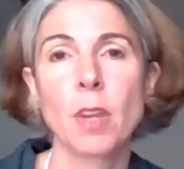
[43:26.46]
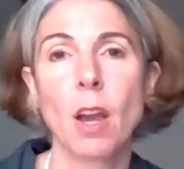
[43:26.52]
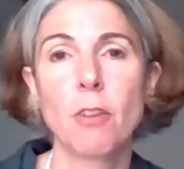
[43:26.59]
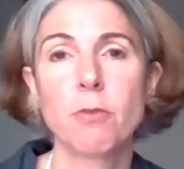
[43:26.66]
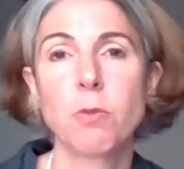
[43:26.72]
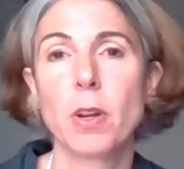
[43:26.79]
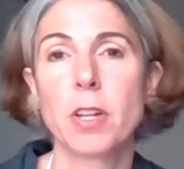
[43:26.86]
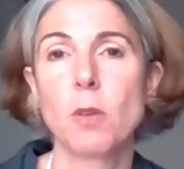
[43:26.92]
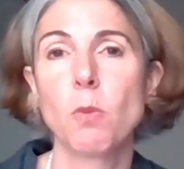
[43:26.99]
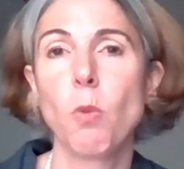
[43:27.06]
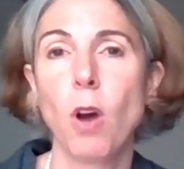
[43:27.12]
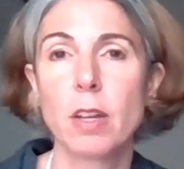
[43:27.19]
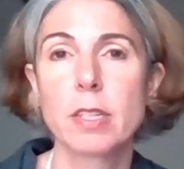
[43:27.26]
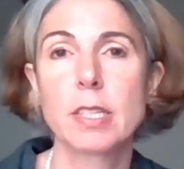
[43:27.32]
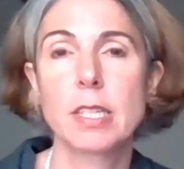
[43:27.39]
of what it
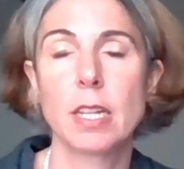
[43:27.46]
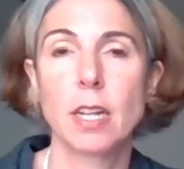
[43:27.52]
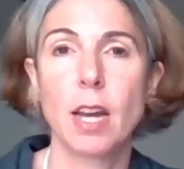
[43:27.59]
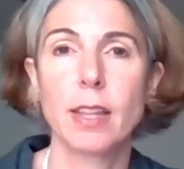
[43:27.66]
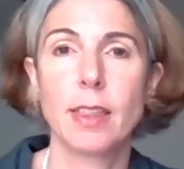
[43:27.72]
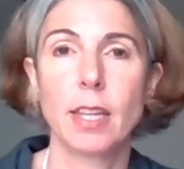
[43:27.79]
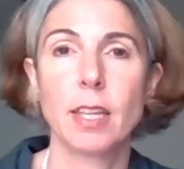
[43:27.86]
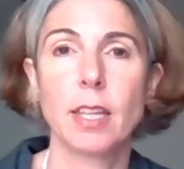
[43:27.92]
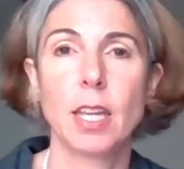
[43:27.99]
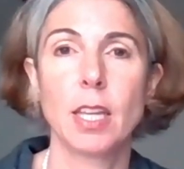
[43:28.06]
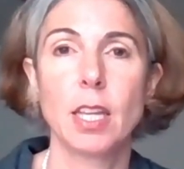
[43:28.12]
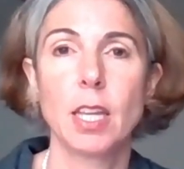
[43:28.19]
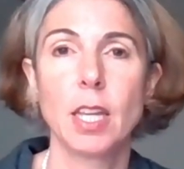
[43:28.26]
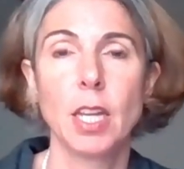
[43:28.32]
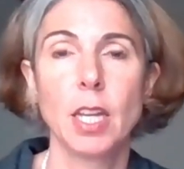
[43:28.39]
was. And I think
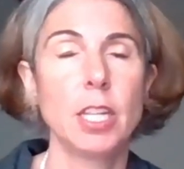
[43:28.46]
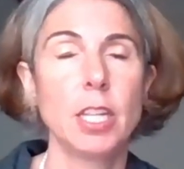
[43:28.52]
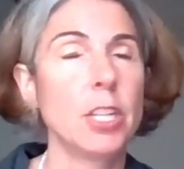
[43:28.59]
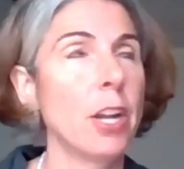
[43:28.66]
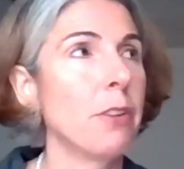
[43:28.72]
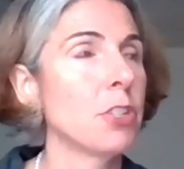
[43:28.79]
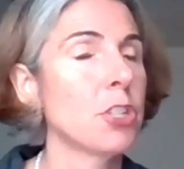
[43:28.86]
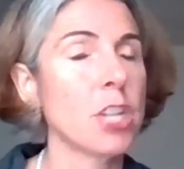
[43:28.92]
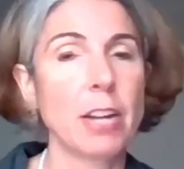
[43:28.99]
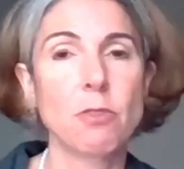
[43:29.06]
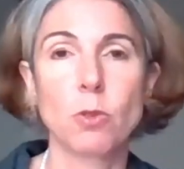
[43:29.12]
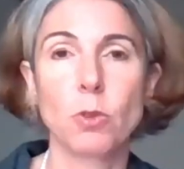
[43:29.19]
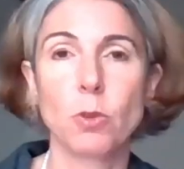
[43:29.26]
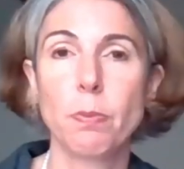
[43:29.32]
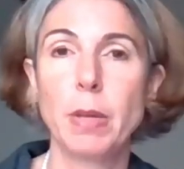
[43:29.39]
it, you know, in
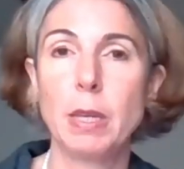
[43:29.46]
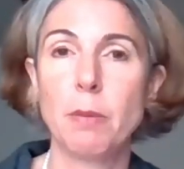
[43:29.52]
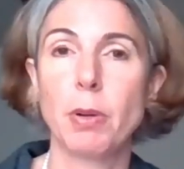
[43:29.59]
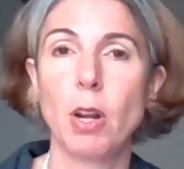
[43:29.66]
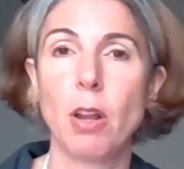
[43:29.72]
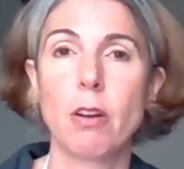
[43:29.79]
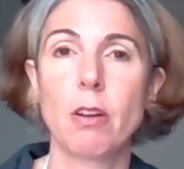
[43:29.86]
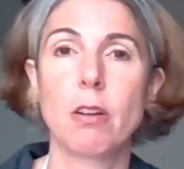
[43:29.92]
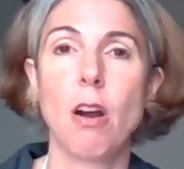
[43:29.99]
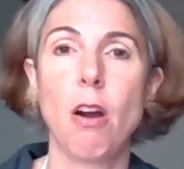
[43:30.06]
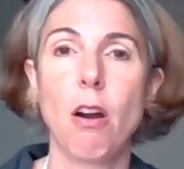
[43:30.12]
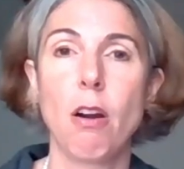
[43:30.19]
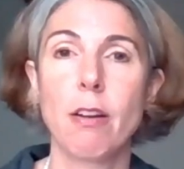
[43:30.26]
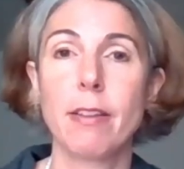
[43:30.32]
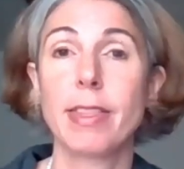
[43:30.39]
general, people
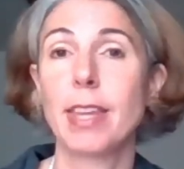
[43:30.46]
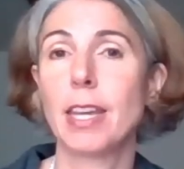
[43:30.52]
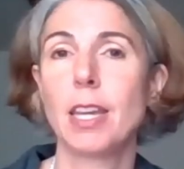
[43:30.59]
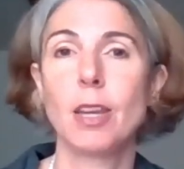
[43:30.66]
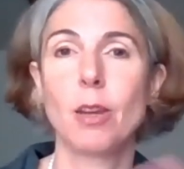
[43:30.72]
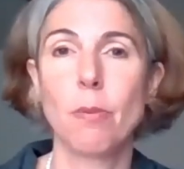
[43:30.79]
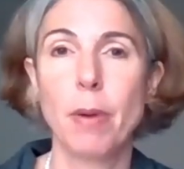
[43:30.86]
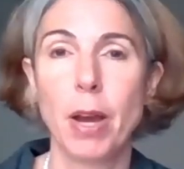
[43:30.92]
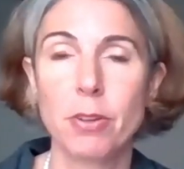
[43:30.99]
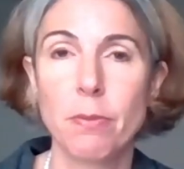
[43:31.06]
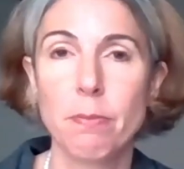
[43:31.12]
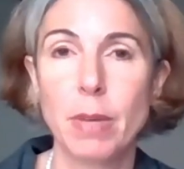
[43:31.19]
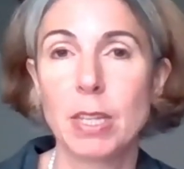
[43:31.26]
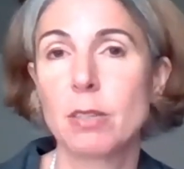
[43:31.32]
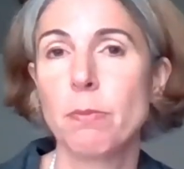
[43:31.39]
are thinking about a
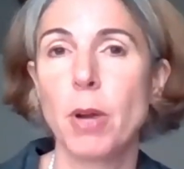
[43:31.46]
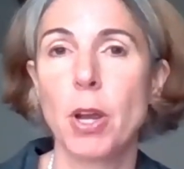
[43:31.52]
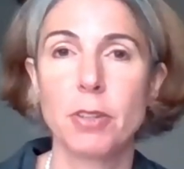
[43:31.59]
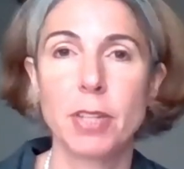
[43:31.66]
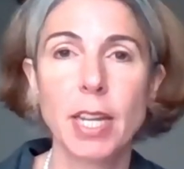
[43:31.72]
mixed mode.